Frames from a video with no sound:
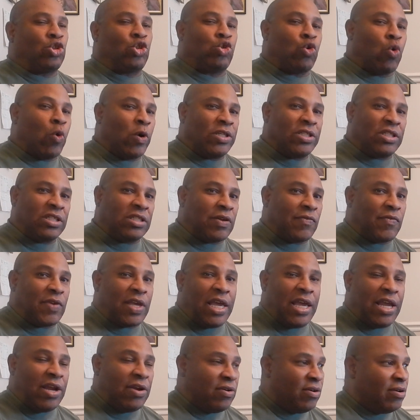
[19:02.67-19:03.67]
choices of
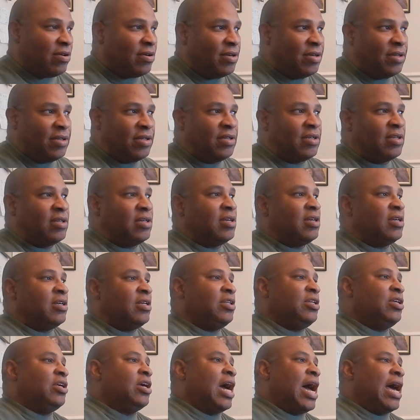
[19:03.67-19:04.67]
gear.
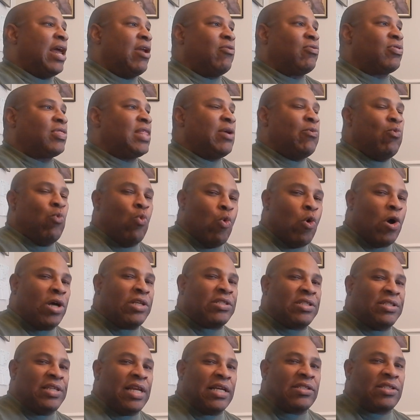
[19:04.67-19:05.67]
I don't think
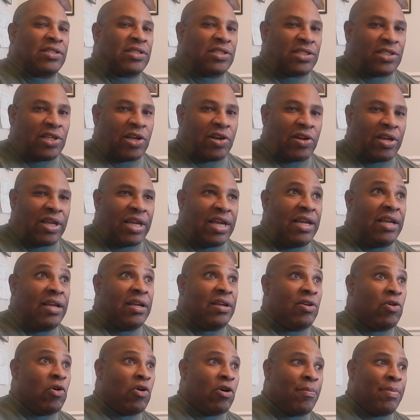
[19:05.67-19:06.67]
one's necessarily
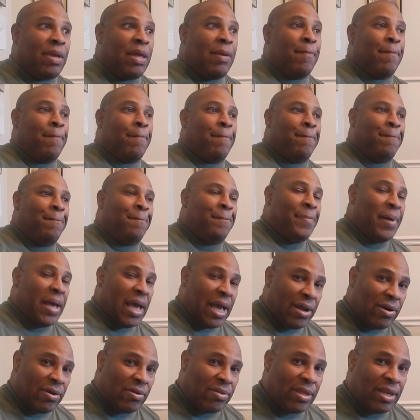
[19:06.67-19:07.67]
going to be
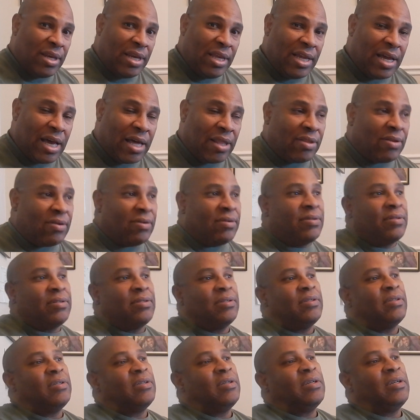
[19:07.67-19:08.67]
better than the other.
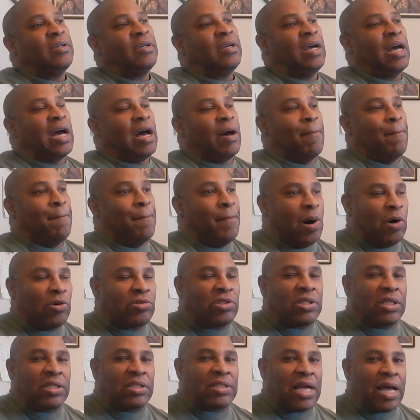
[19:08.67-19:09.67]
Most
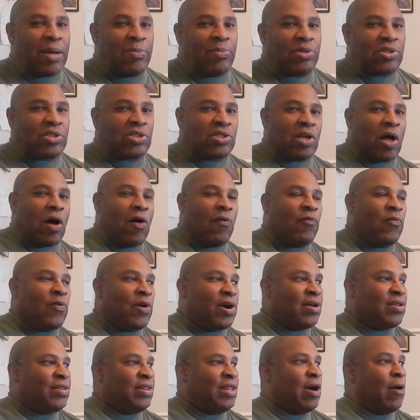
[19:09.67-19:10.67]
of the time, the
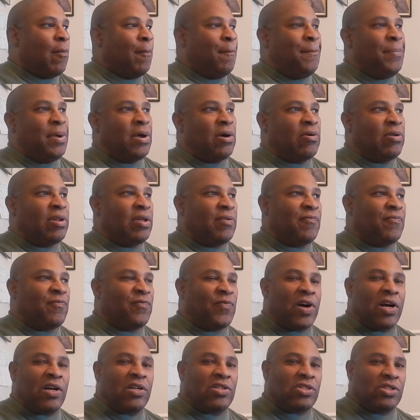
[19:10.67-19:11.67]
software, they'll build in
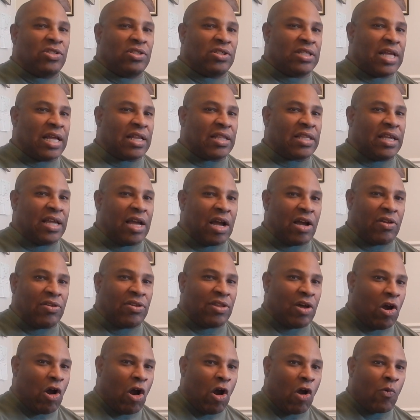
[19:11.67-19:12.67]
functions that
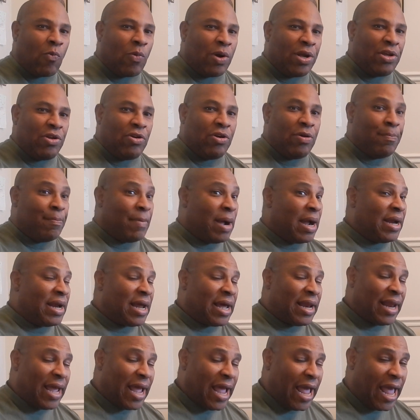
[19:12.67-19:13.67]
the hardware unit might
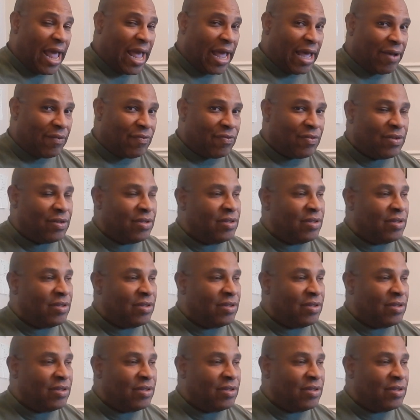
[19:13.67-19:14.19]
not have